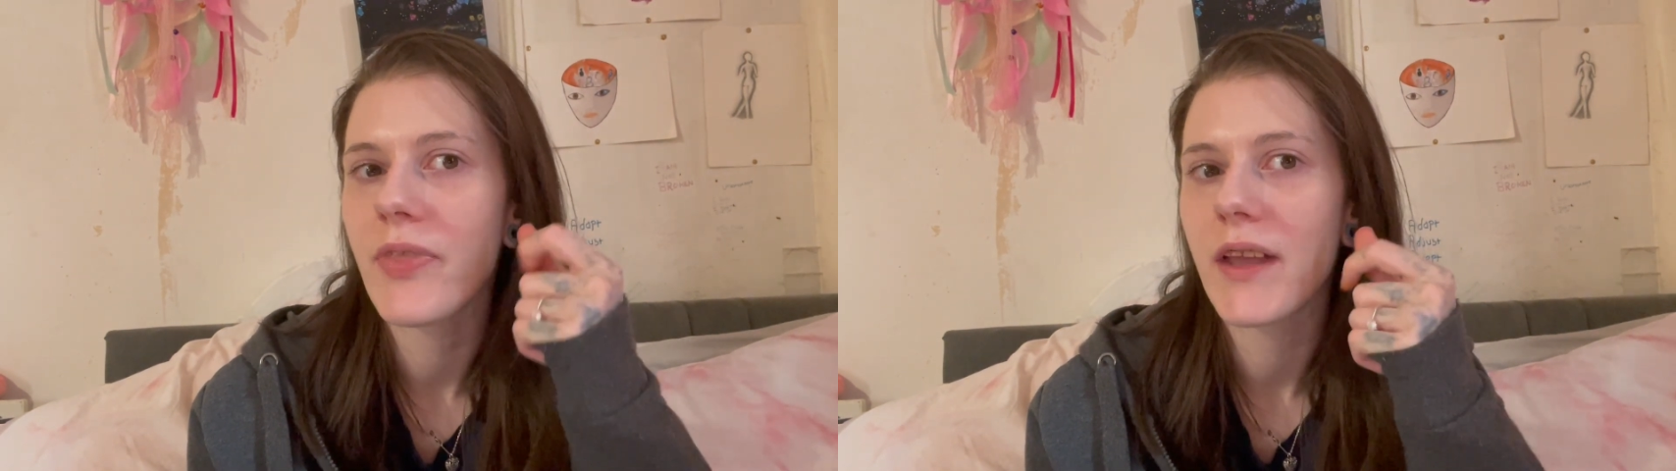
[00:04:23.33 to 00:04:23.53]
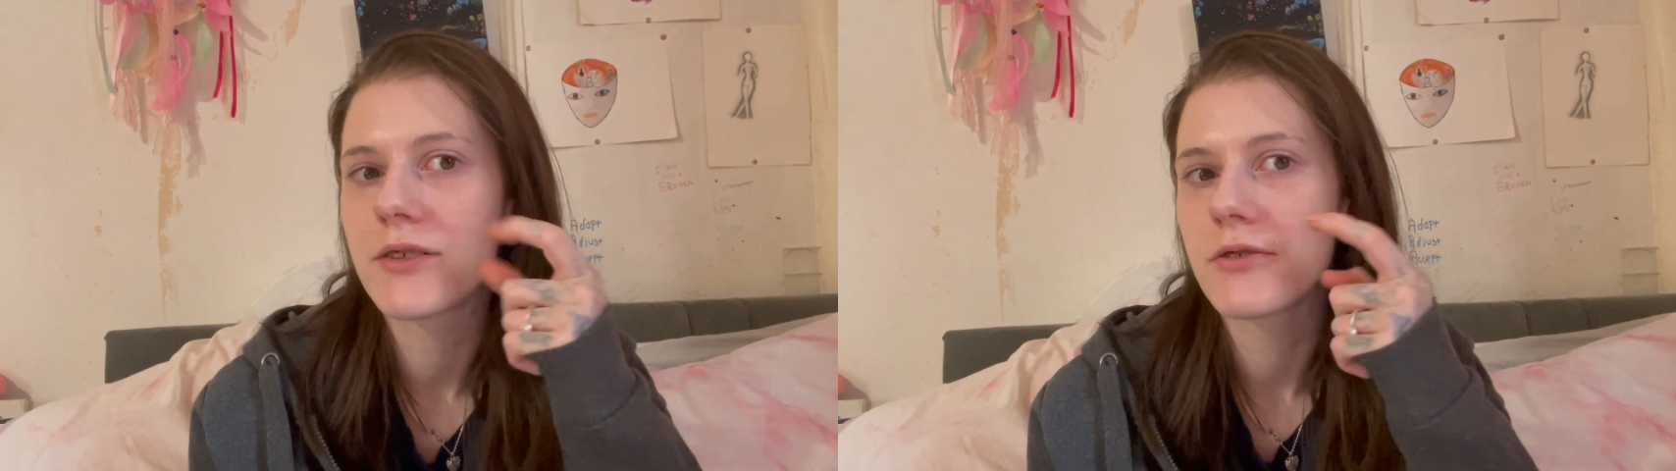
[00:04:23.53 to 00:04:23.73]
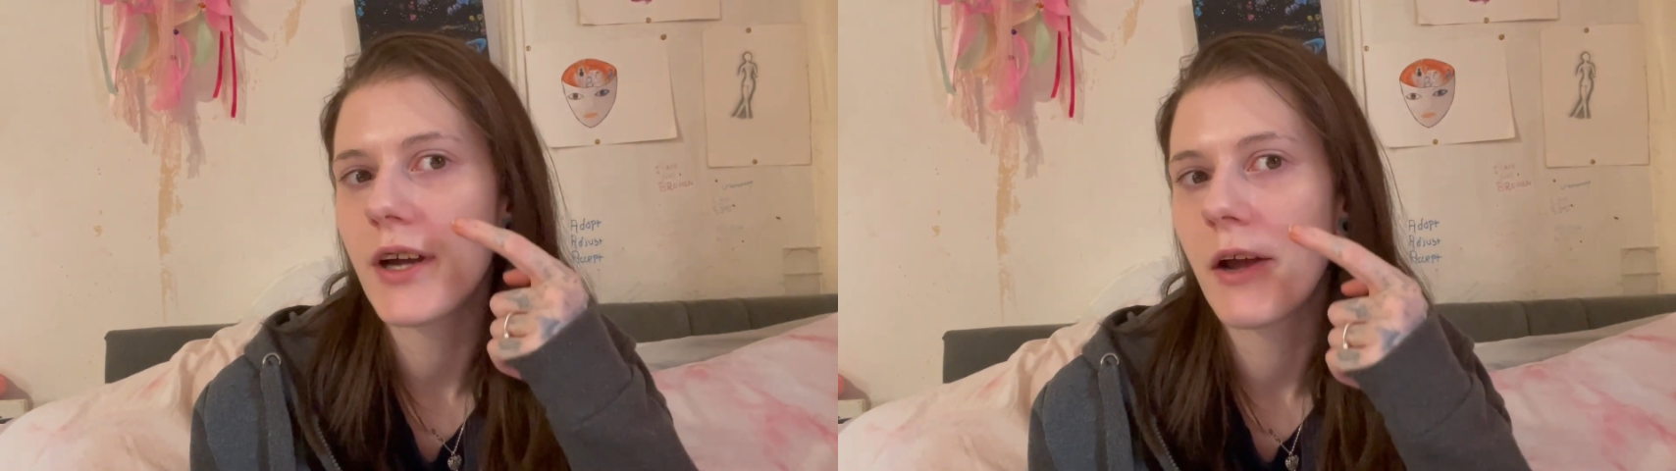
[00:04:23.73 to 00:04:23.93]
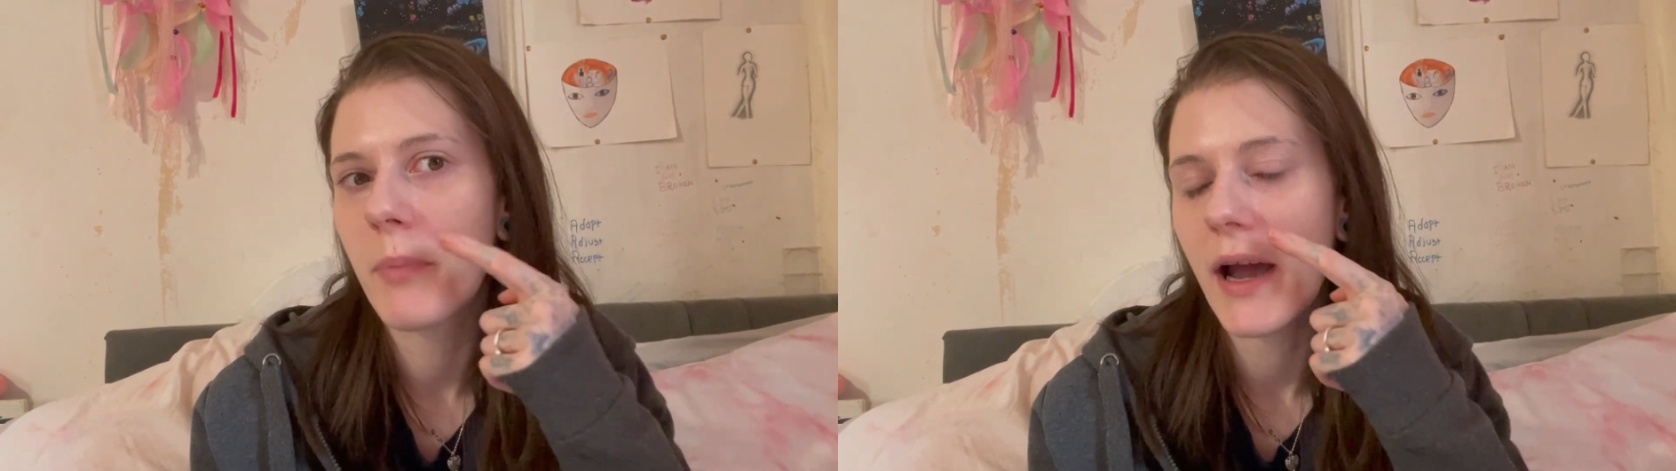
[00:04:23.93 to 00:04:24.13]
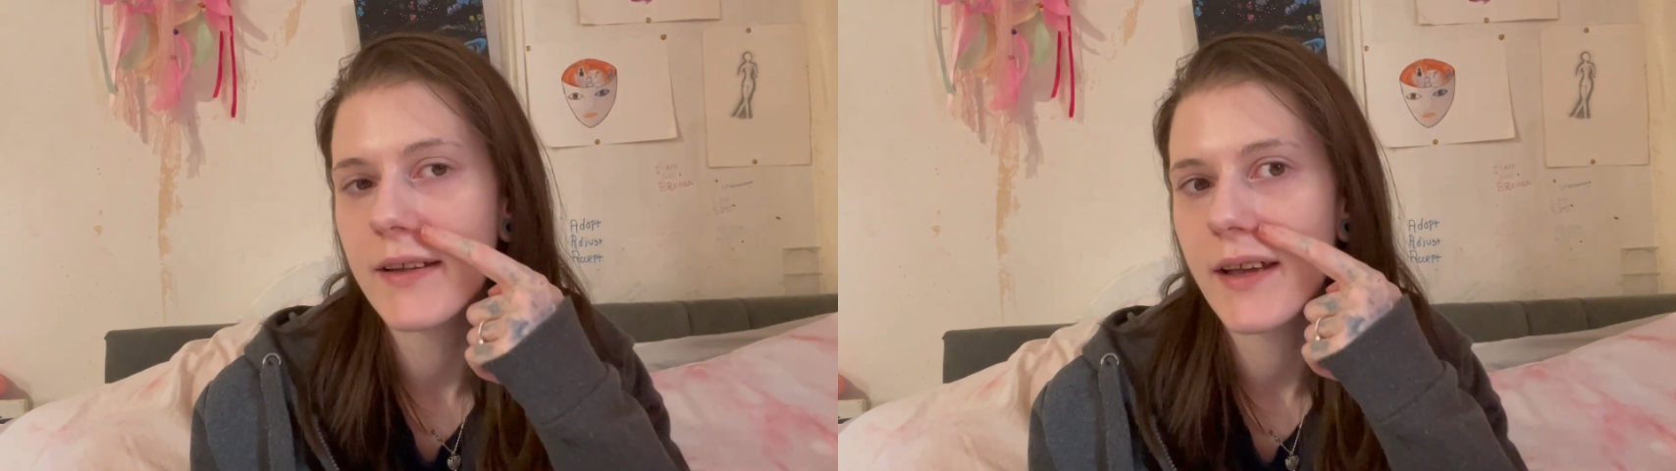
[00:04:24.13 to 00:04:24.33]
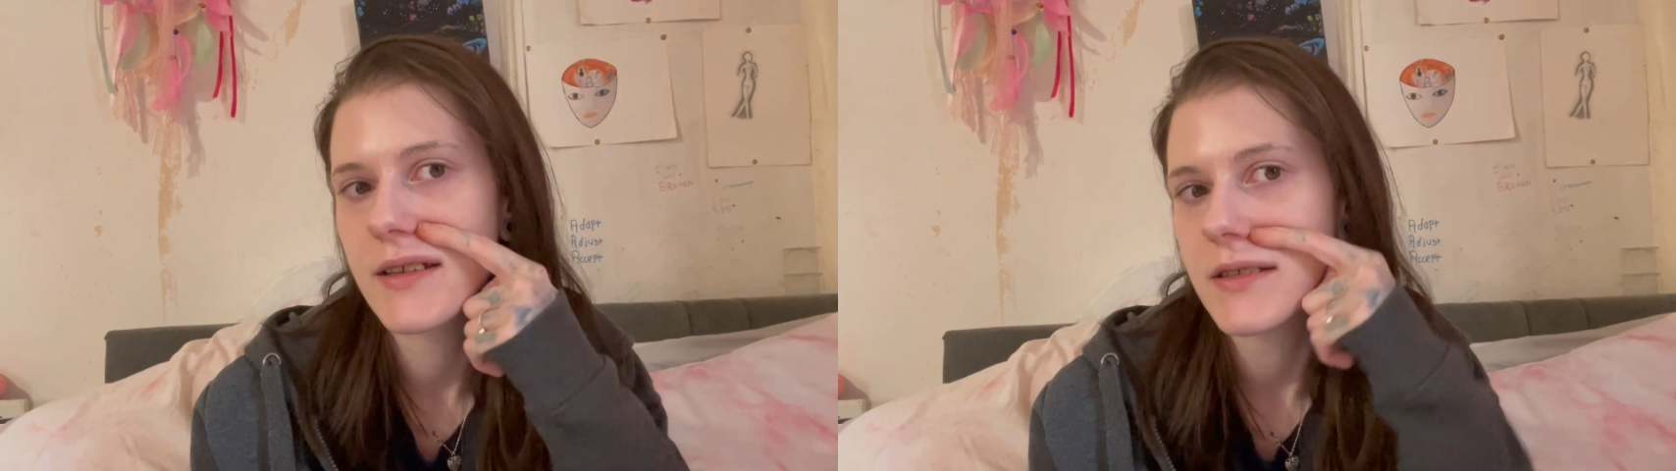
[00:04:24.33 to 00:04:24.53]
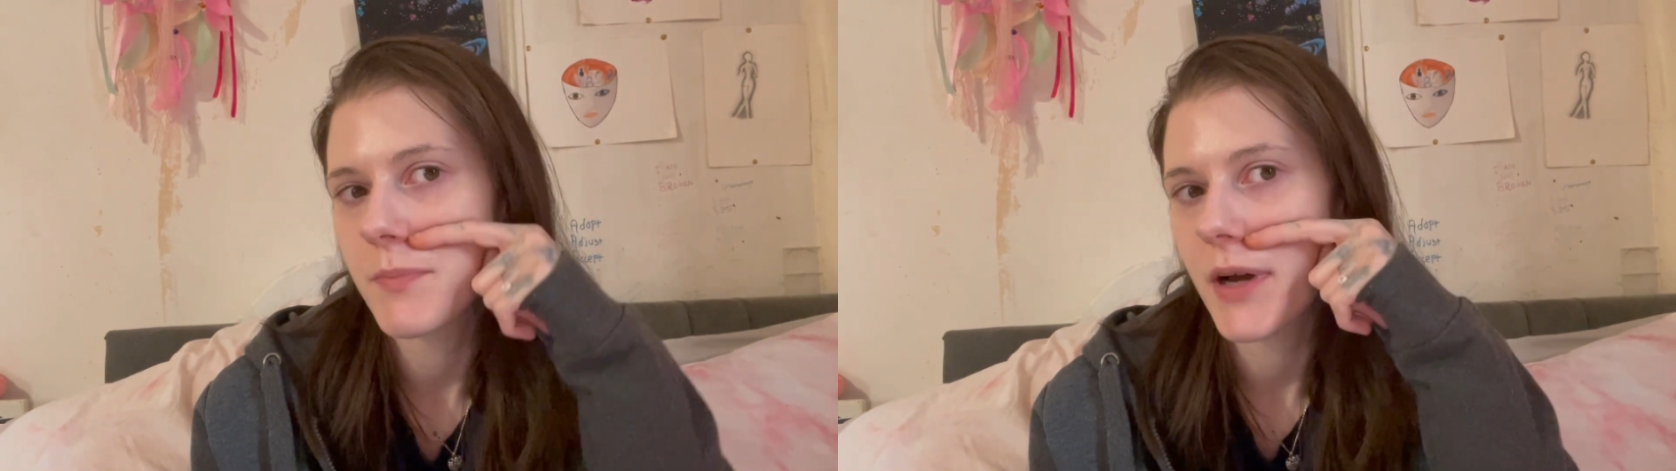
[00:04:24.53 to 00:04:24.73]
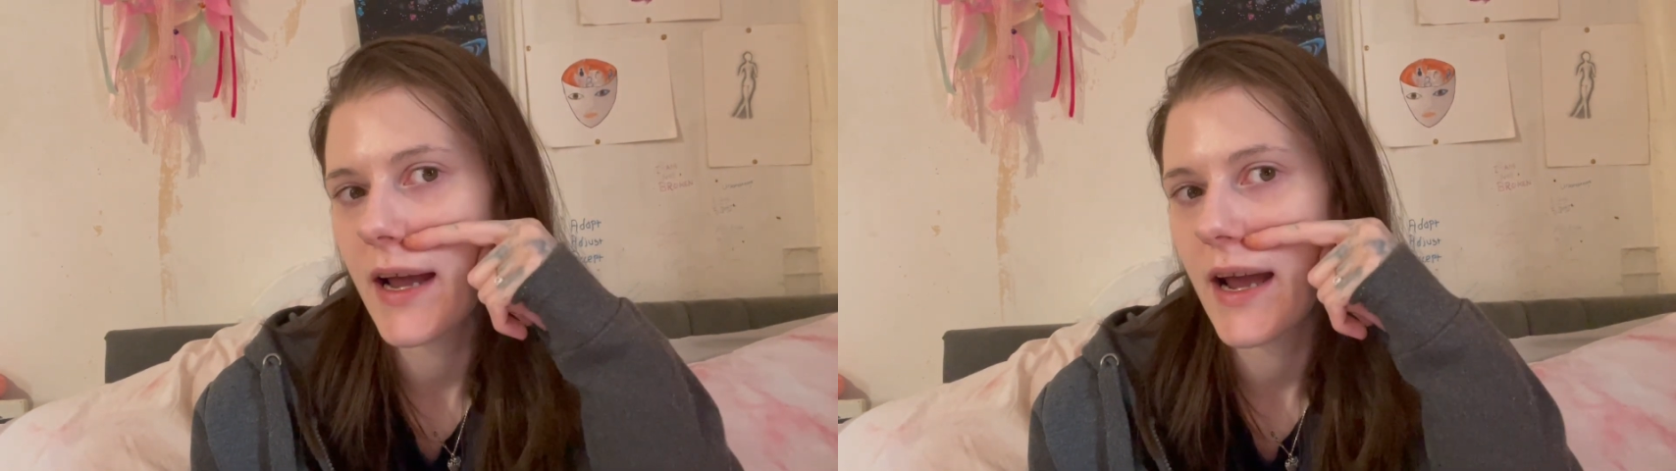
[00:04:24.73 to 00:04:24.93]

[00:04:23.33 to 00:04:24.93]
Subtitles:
I don't know how bad it is, but I